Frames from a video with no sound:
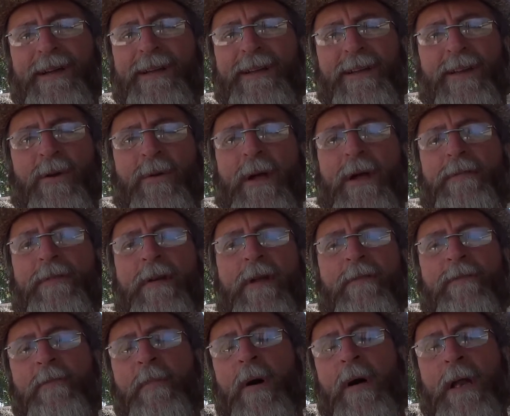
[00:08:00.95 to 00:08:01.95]
you don't have
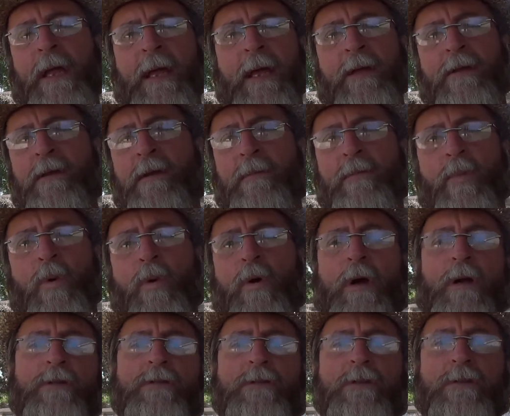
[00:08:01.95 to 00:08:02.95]
enough money in your
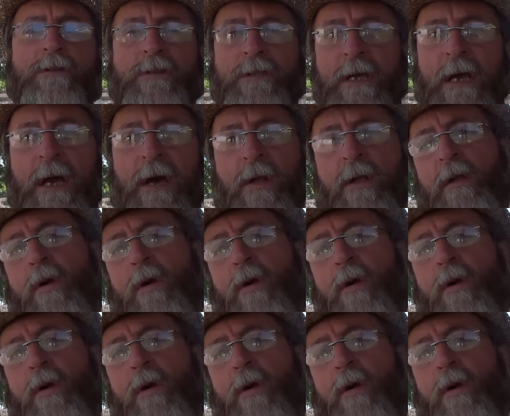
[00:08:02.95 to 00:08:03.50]
mortgage to sell